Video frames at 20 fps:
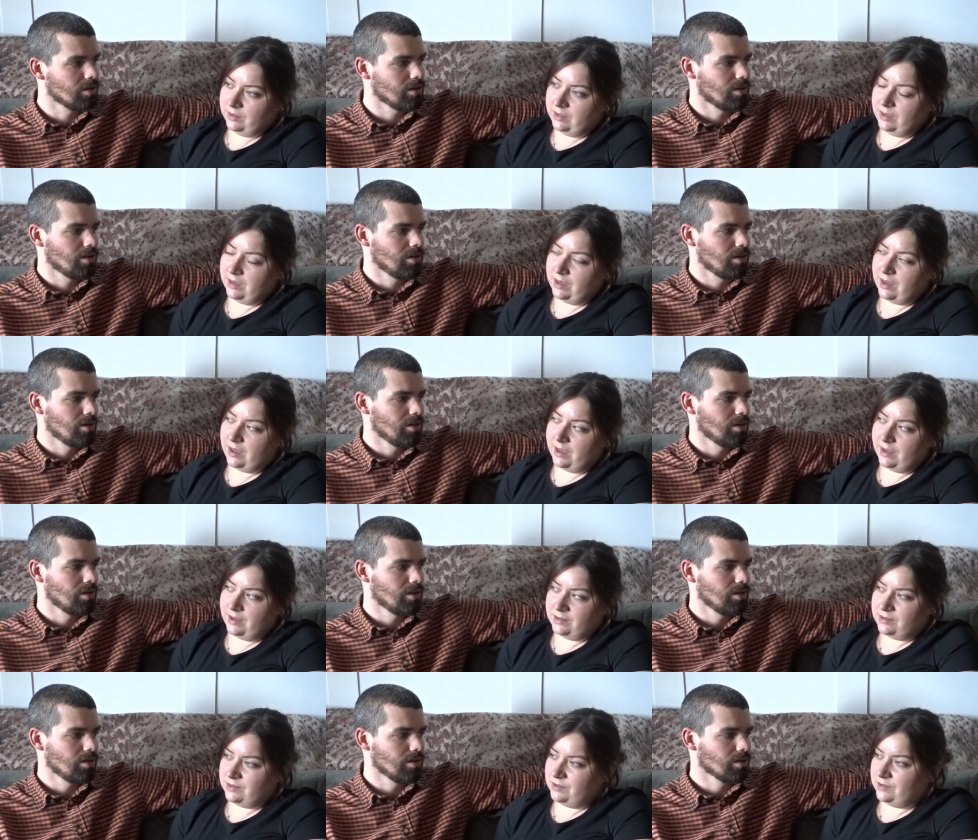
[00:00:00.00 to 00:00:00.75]

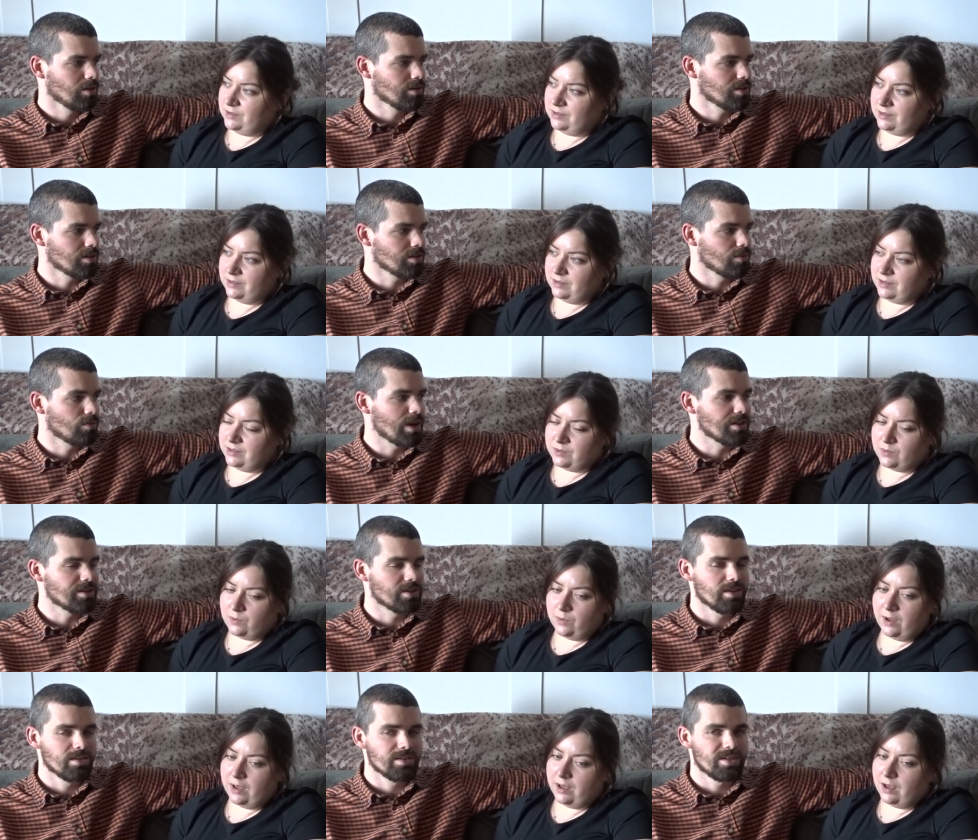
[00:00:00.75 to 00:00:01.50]
Speaker 1: Yeah, it's it's a
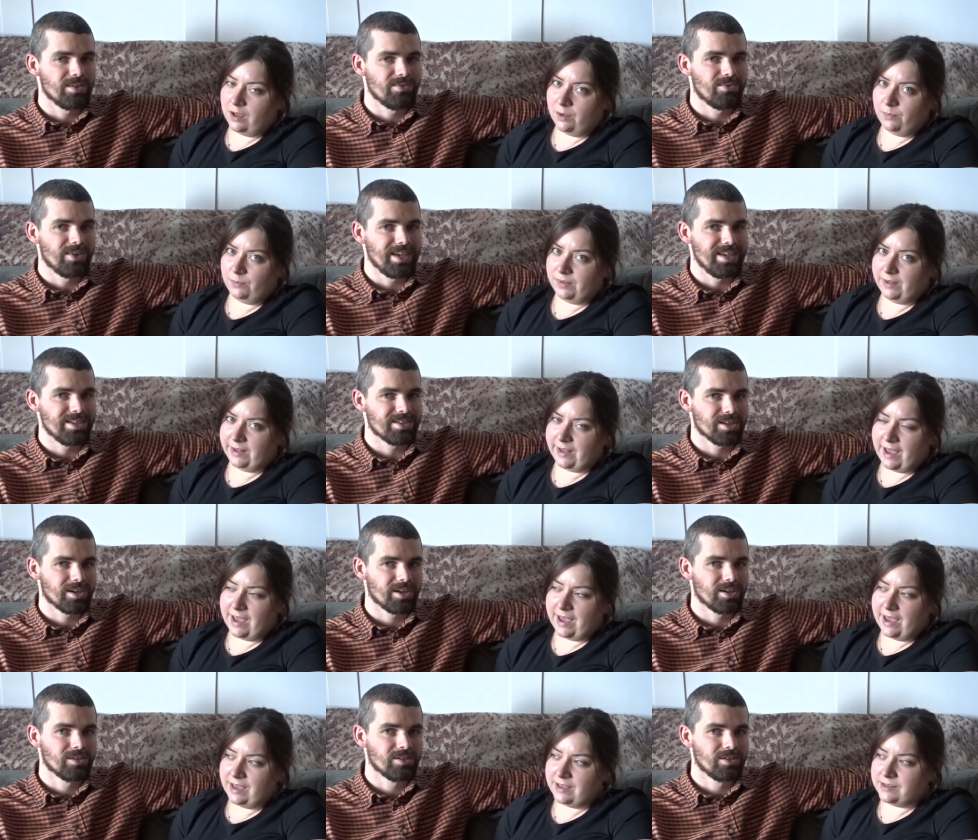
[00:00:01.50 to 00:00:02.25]
residency quite
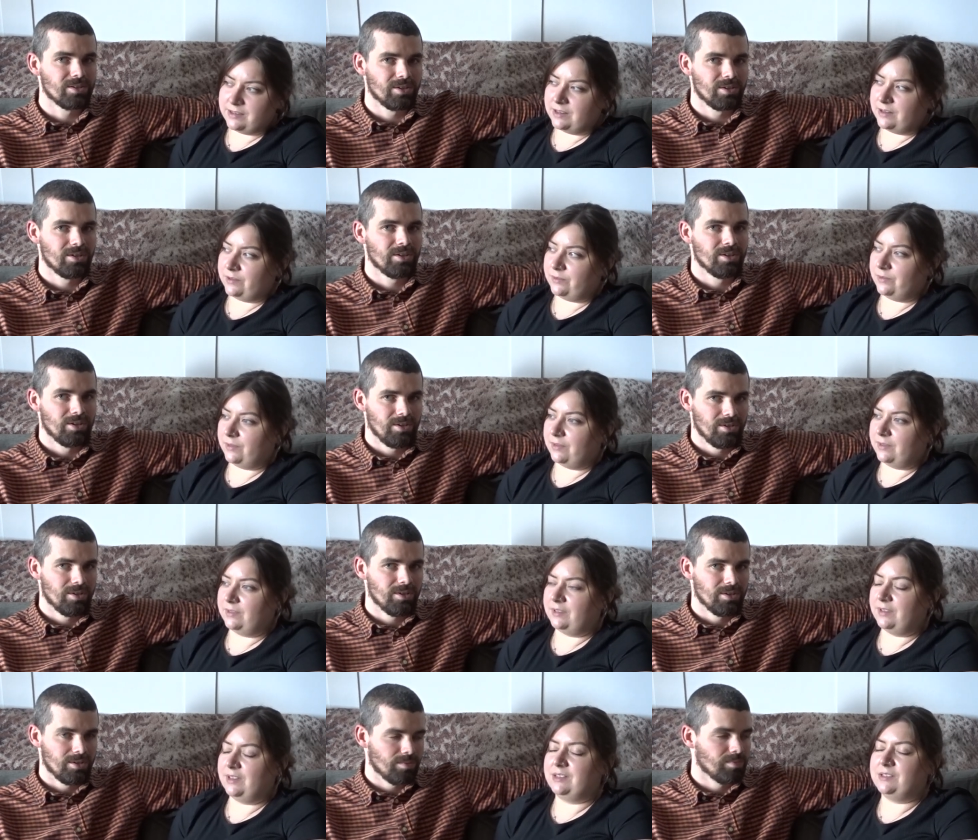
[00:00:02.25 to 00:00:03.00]
complicated visa. And
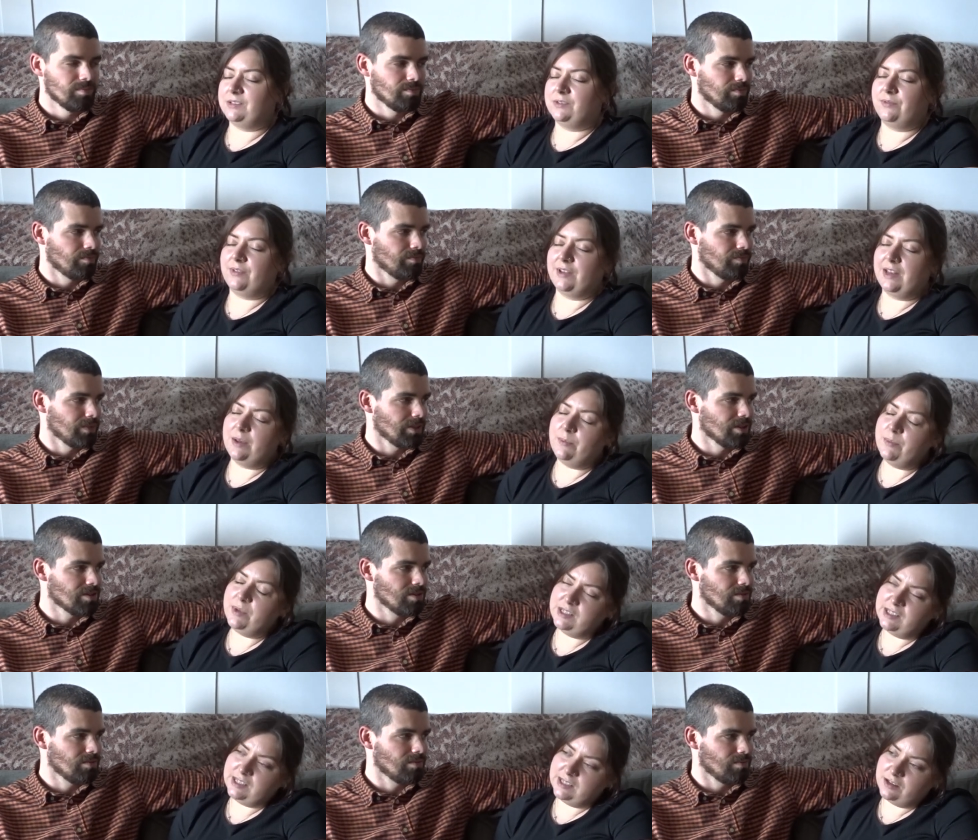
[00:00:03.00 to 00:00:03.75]
it's
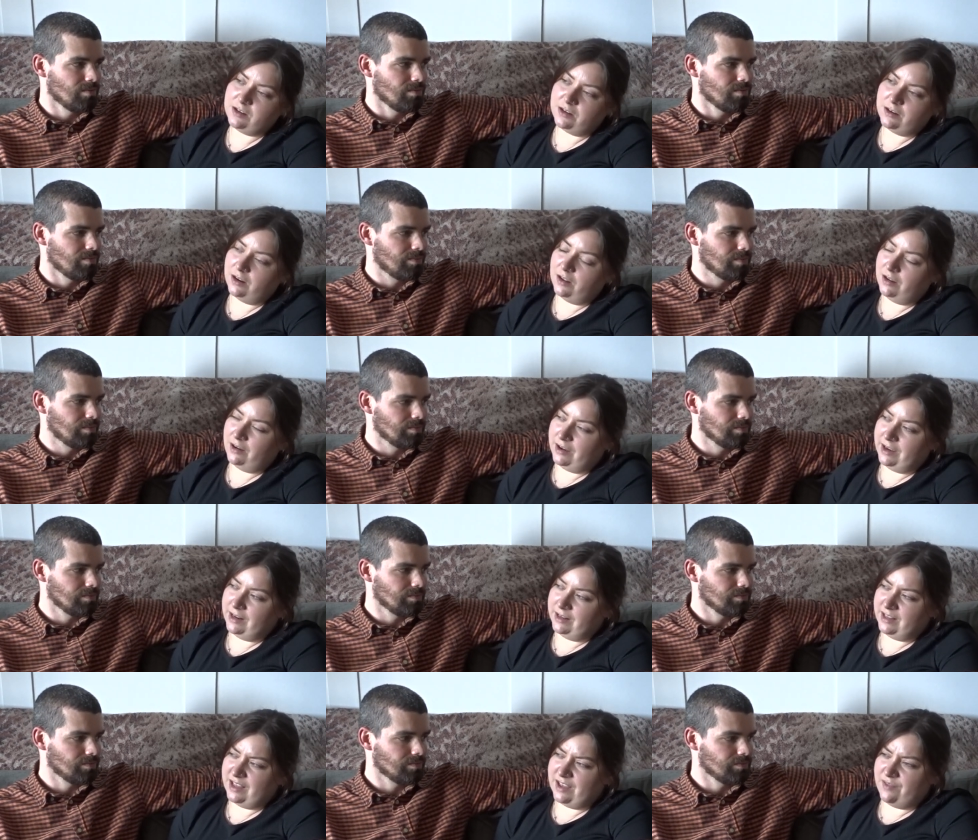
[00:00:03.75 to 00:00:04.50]
limited
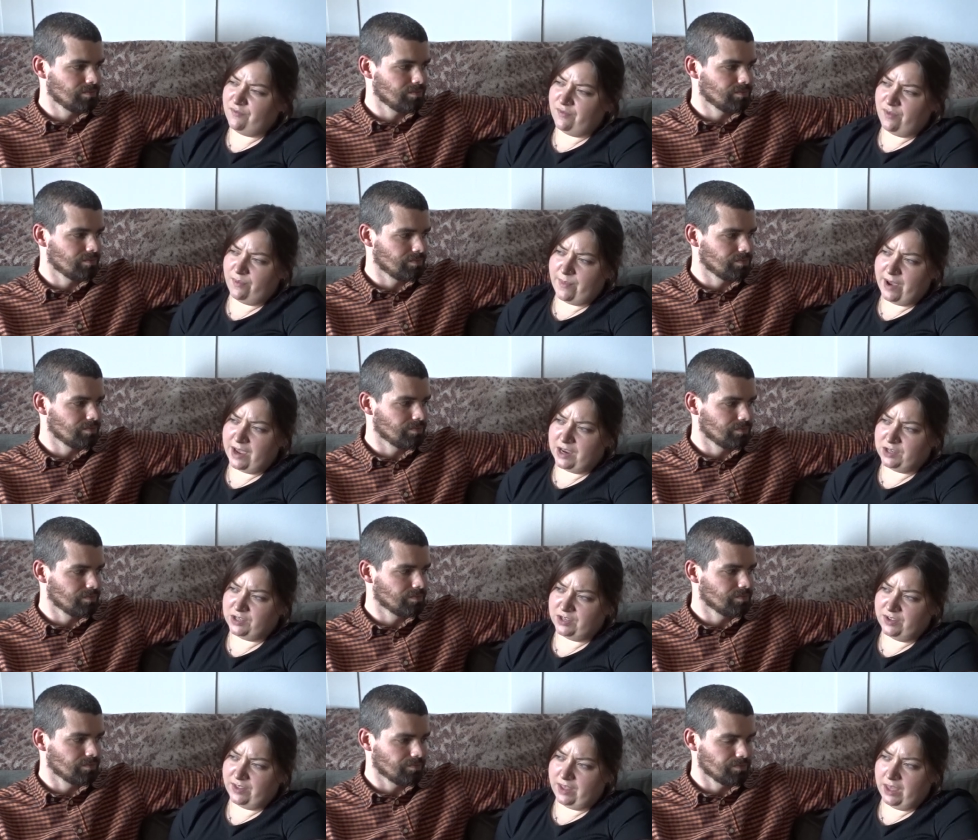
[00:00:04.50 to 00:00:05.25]
online, the
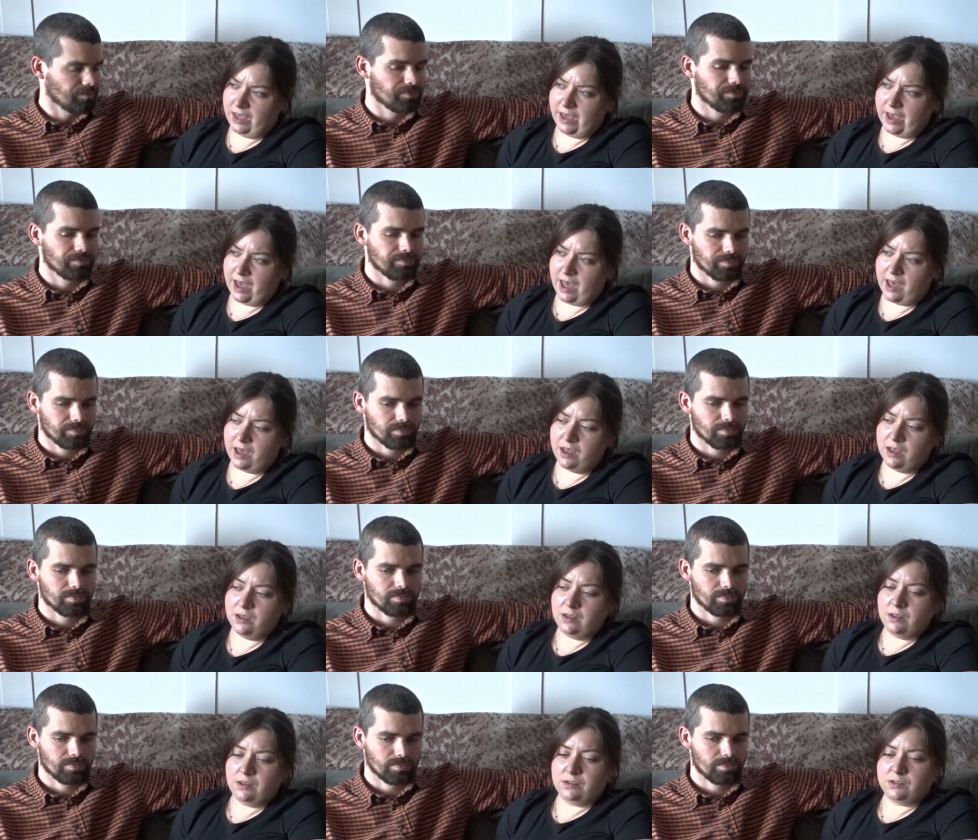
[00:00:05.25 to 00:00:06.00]
information that you get.
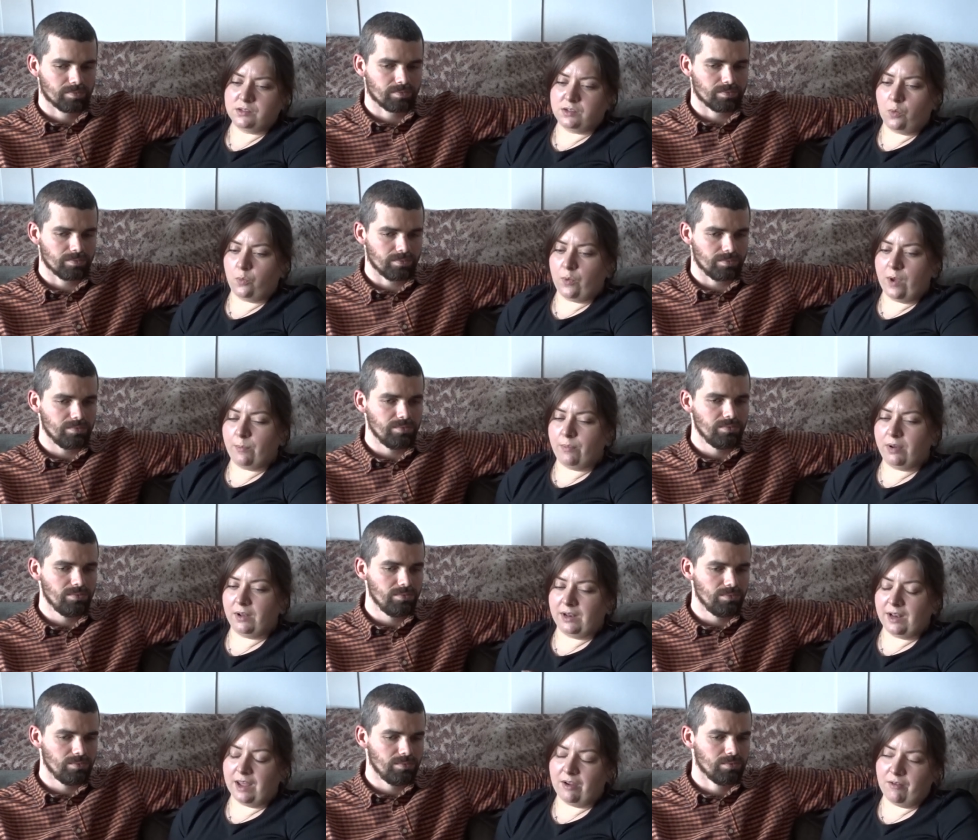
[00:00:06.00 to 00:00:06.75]
So we're
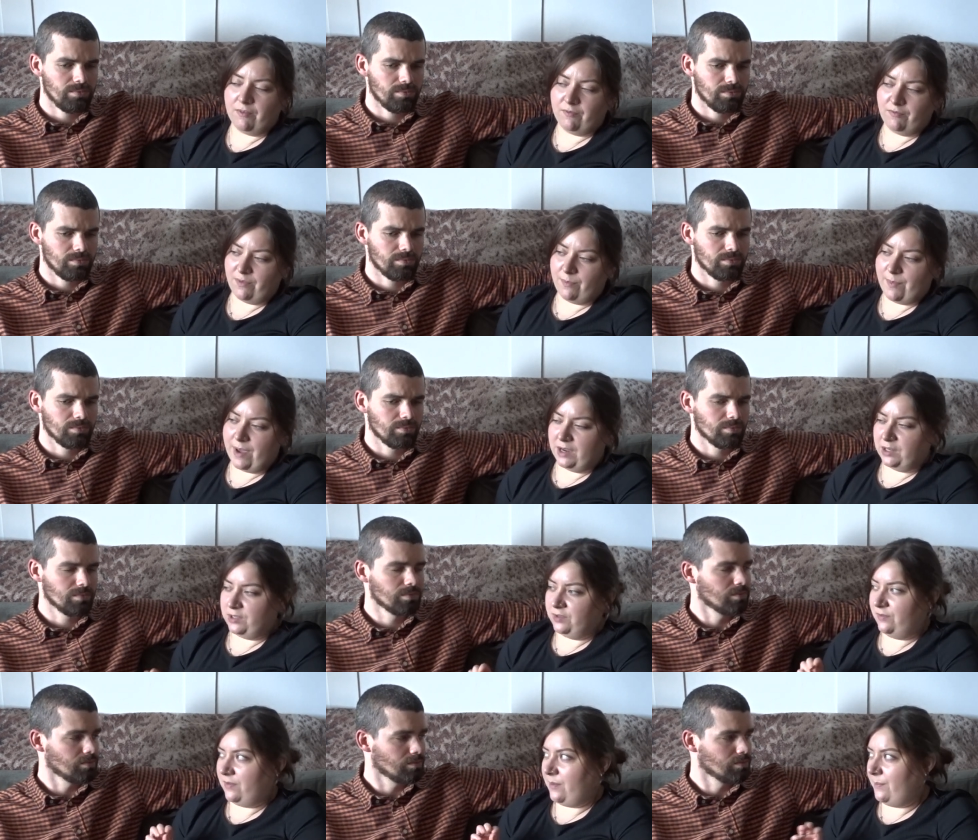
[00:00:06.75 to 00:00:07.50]
pulling our
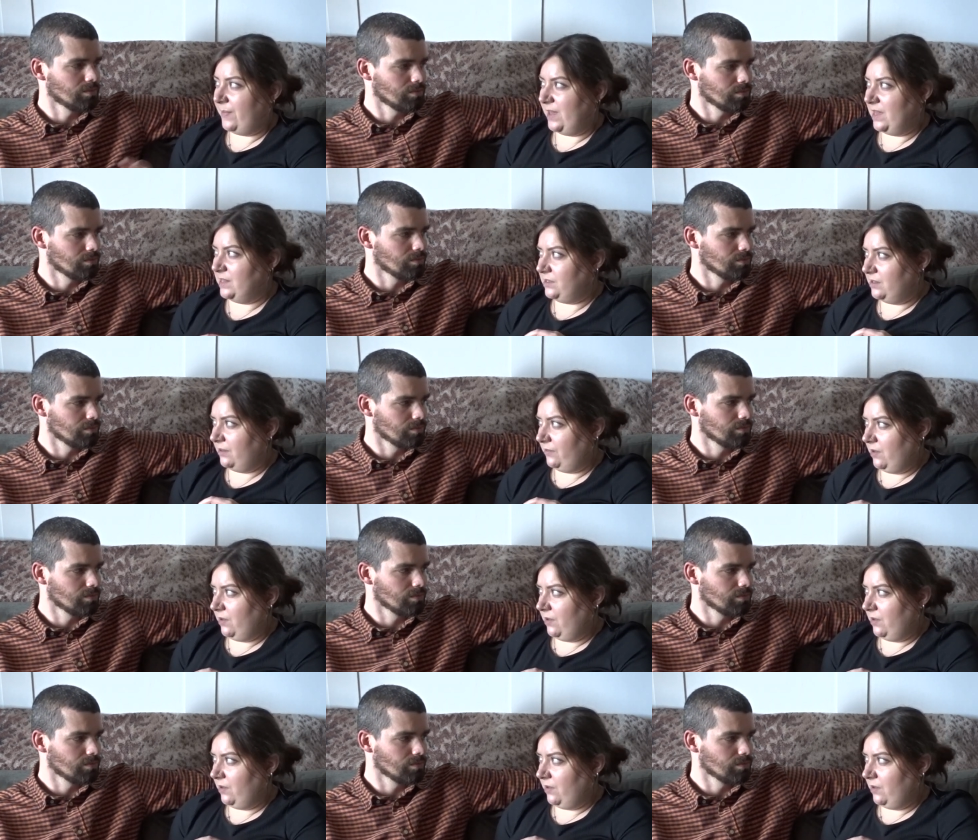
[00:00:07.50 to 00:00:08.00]
information from bits of